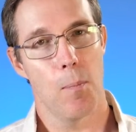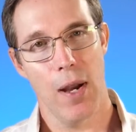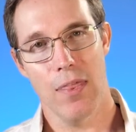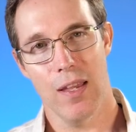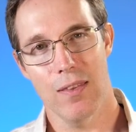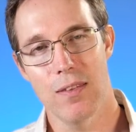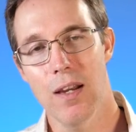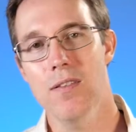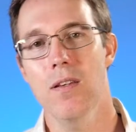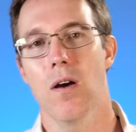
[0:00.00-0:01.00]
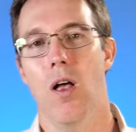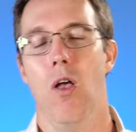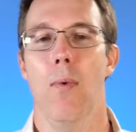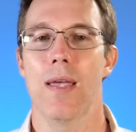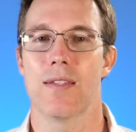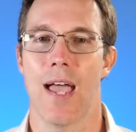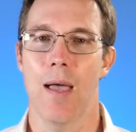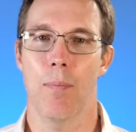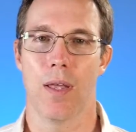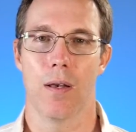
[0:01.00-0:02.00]
But that doesn't always
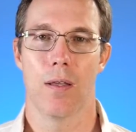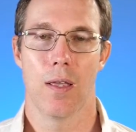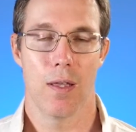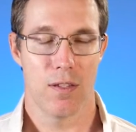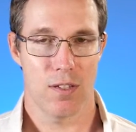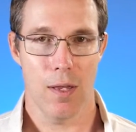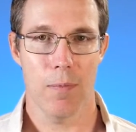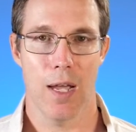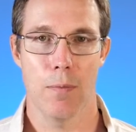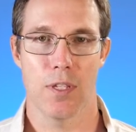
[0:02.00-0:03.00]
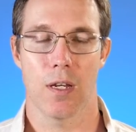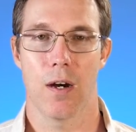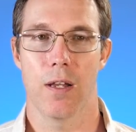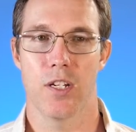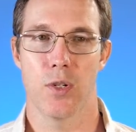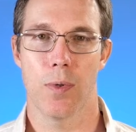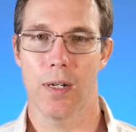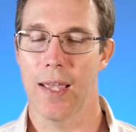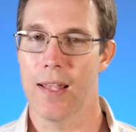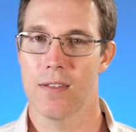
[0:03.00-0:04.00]
happen. Sometimes the card
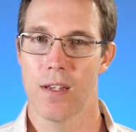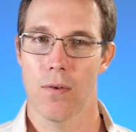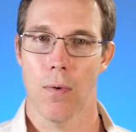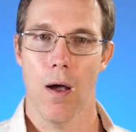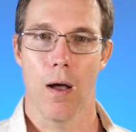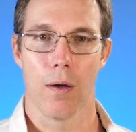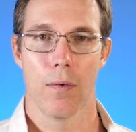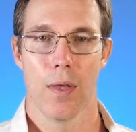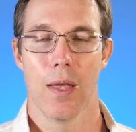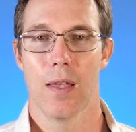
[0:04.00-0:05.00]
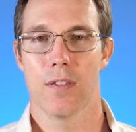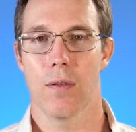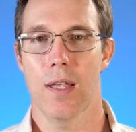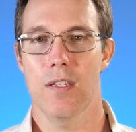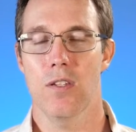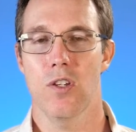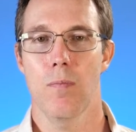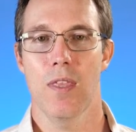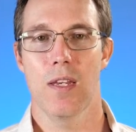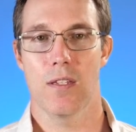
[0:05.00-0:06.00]
issuer gets it wrong. So let's
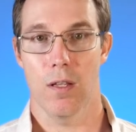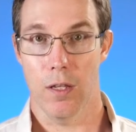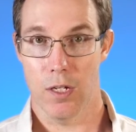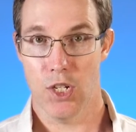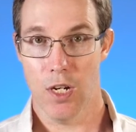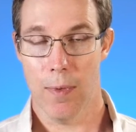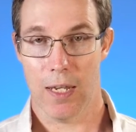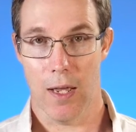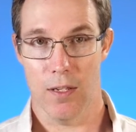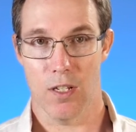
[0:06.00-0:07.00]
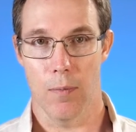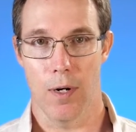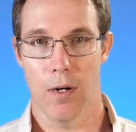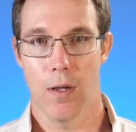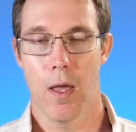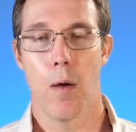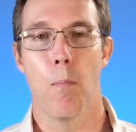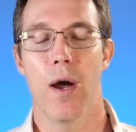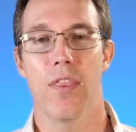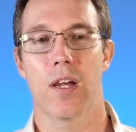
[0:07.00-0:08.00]
assume that it's a legitimate customer,
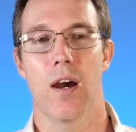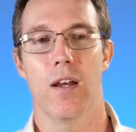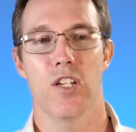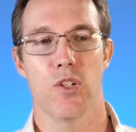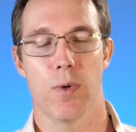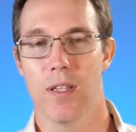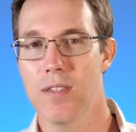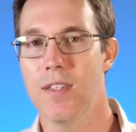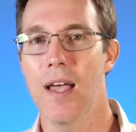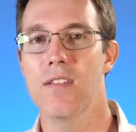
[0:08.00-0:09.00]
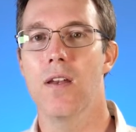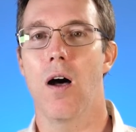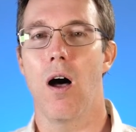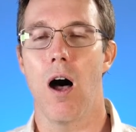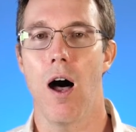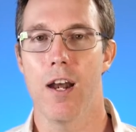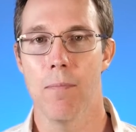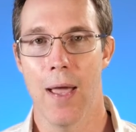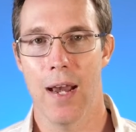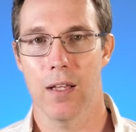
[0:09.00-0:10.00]
but the card issuer doesn't
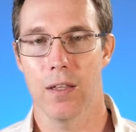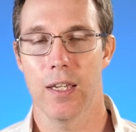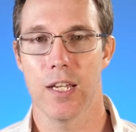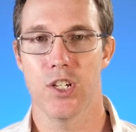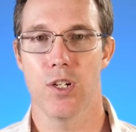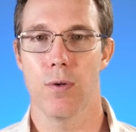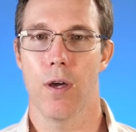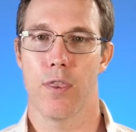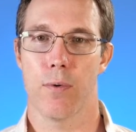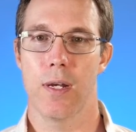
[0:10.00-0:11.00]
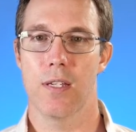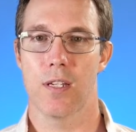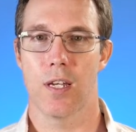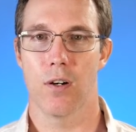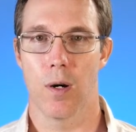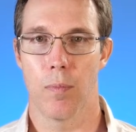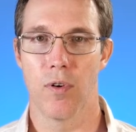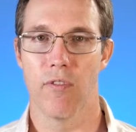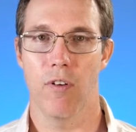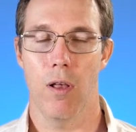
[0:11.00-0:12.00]
automatically issue a 3DSecure
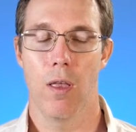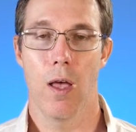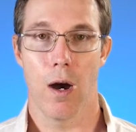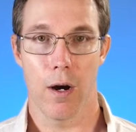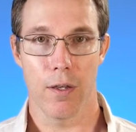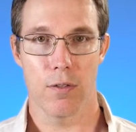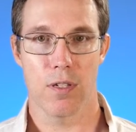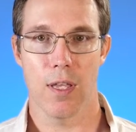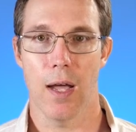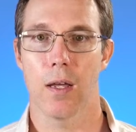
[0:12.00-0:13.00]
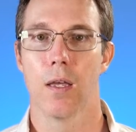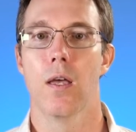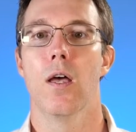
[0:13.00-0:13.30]
approval. Are you stuck?